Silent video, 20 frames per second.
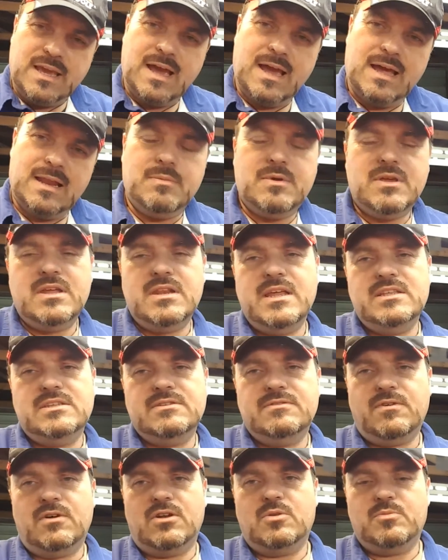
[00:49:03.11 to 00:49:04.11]
can, but you need
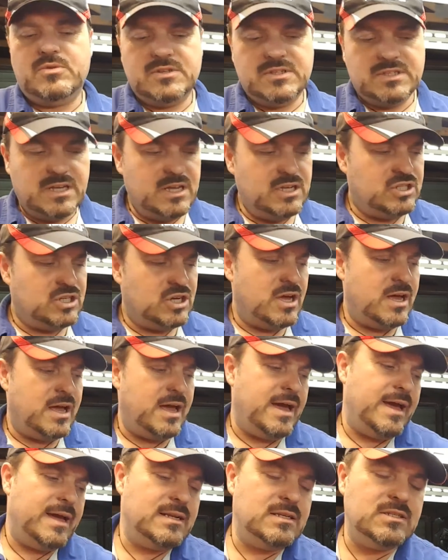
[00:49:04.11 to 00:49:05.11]
to follow procedure,
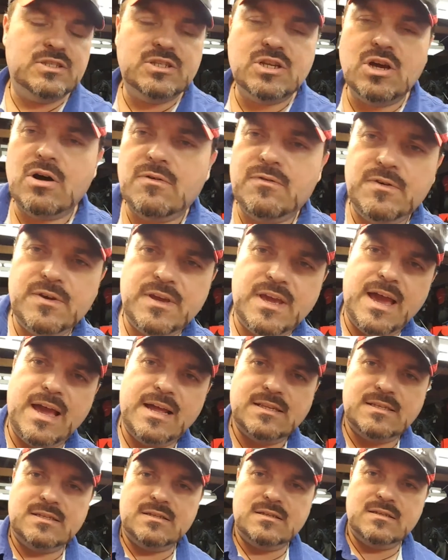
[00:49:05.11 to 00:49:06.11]
and don't
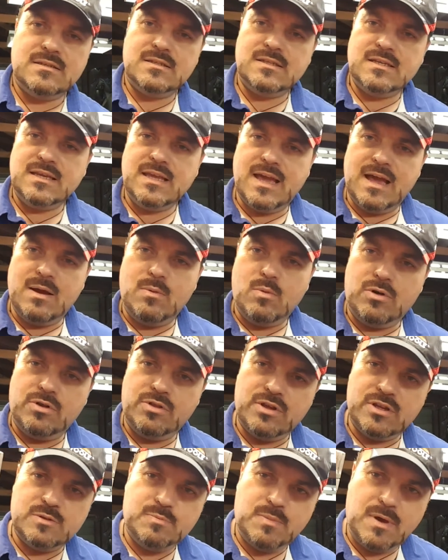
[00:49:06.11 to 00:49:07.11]
forget to get one
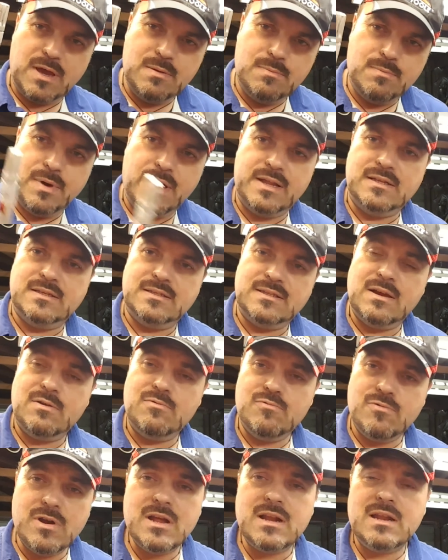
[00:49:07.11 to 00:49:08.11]
of those paint pens. They're
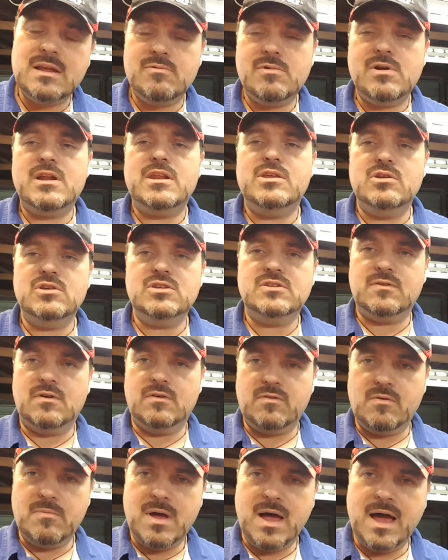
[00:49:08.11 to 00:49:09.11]
really, really
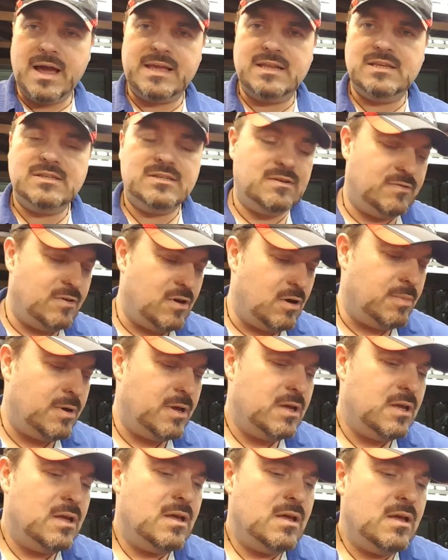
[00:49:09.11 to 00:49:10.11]
useful for marking stuff
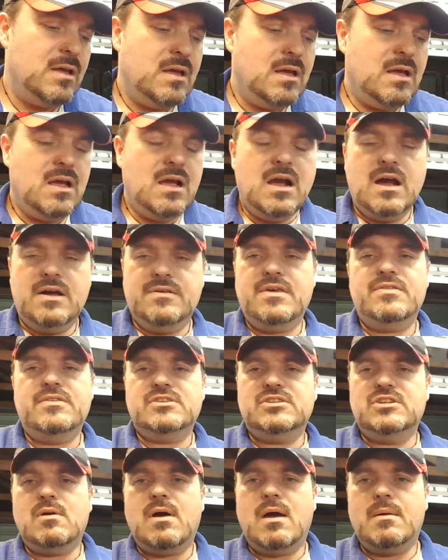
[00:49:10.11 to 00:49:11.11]
up. And then
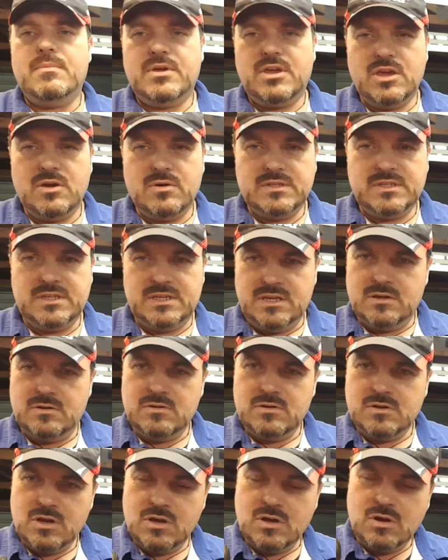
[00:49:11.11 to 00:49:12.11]
there's no ambiguity. You
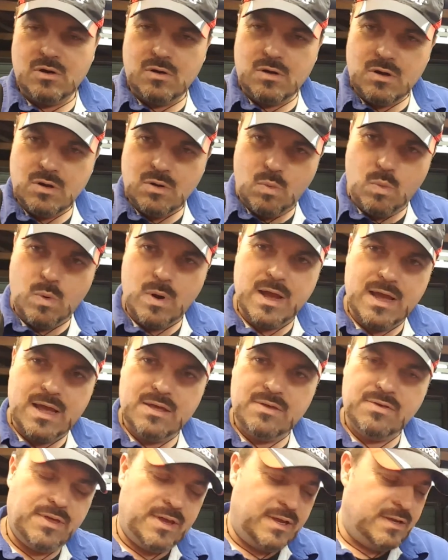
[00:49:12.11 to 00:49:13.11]
know
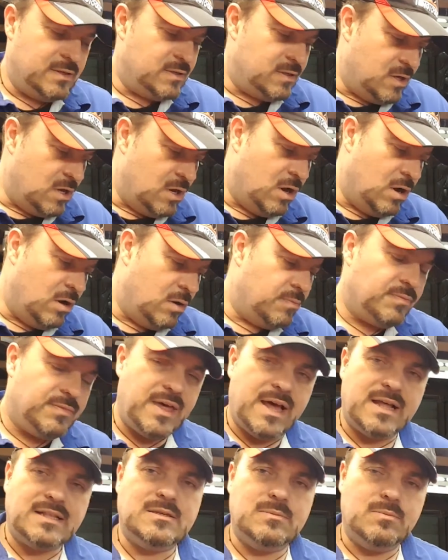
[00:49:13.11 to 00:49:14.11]
where things go.
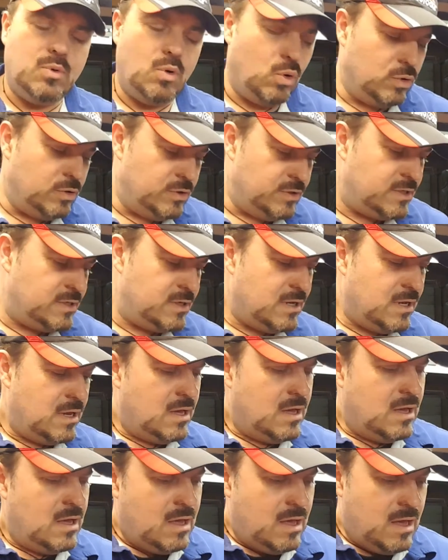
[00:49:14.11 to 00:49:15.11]
That's important. And
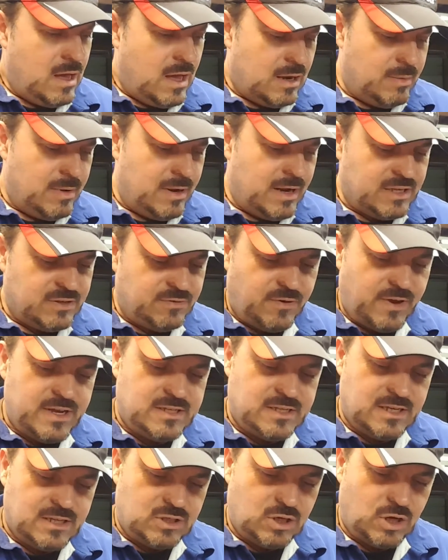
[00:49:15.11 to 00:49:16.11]
I mean, let's
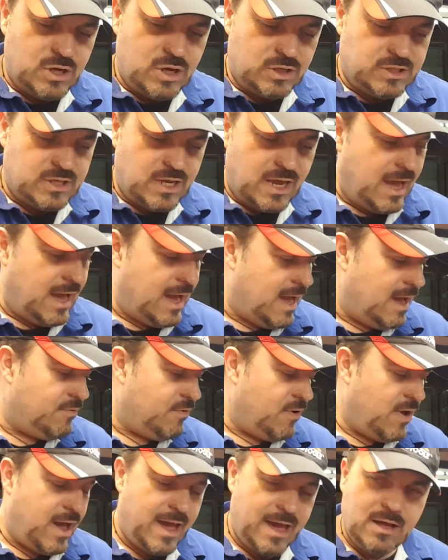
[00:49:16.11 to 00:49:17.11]
face it, Toyota
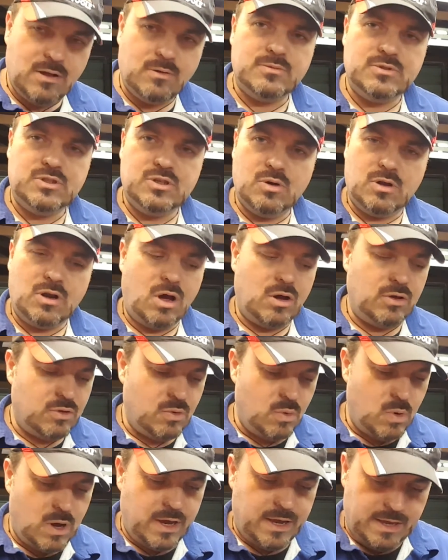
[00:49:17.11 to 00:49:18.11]
have helped you along
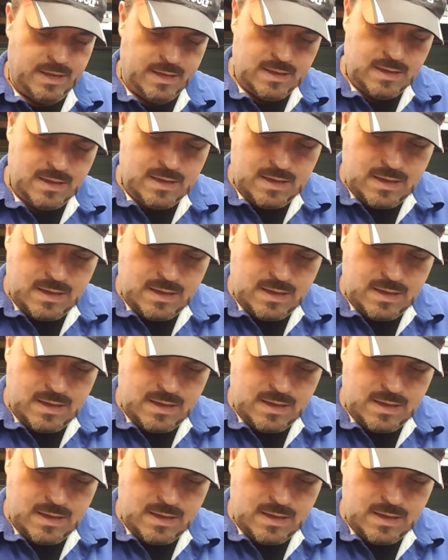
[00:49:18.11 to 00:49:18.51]
the way.